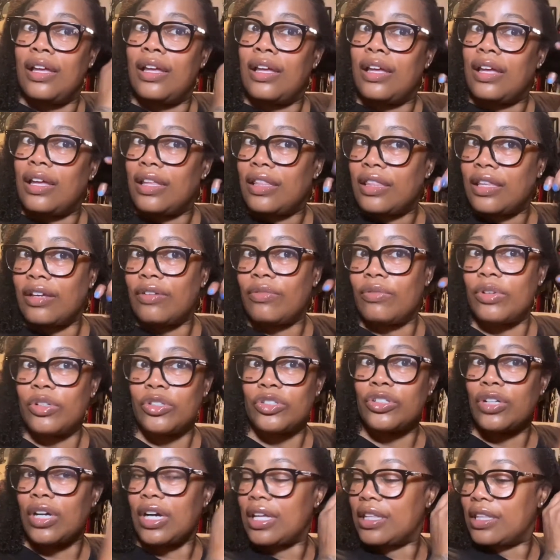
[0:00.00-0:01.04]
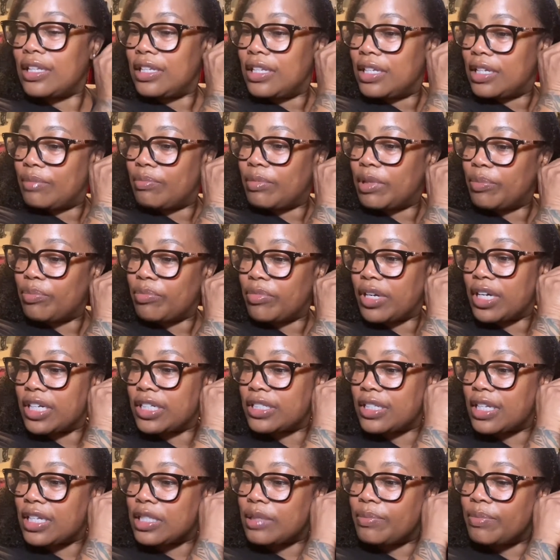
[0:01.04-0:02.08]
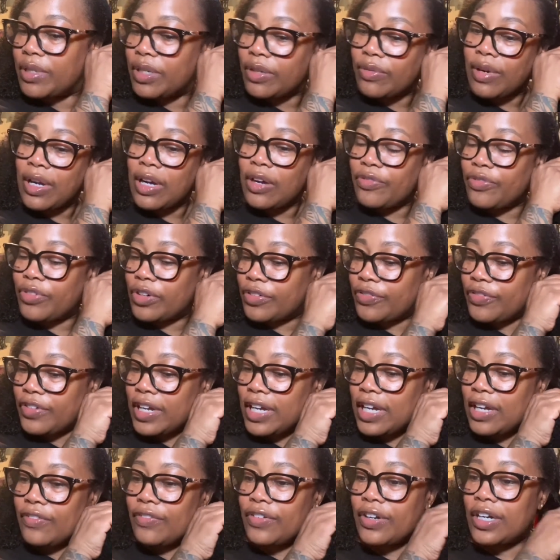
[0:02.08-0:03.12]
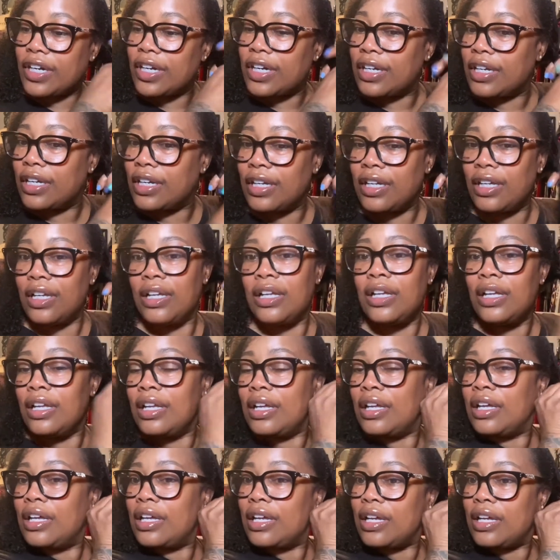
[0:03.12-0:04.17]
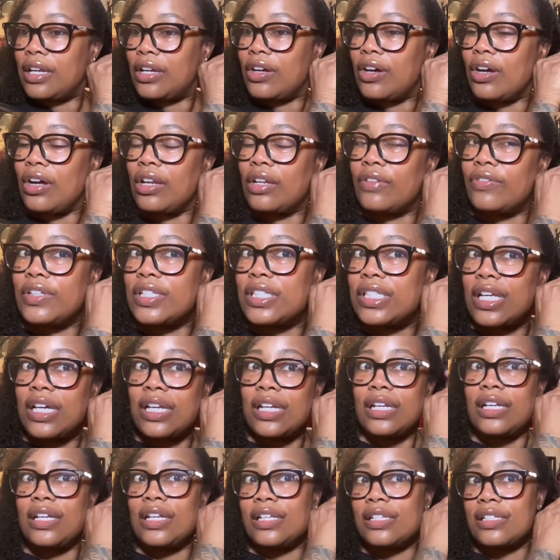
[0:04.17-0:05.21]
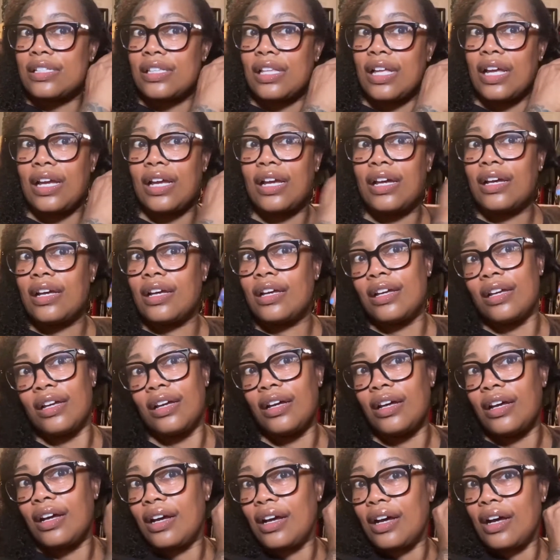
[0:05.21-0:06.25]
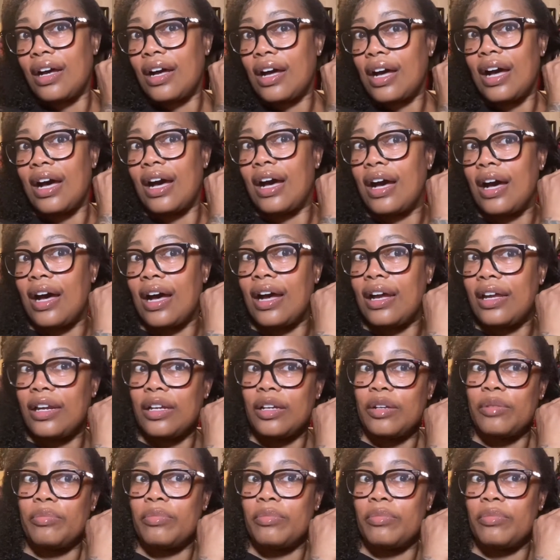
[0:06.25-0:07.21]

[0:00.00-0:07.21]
And then we'll try the Denman brush that's been around for forever. And all of a sudden, it's like a hot item.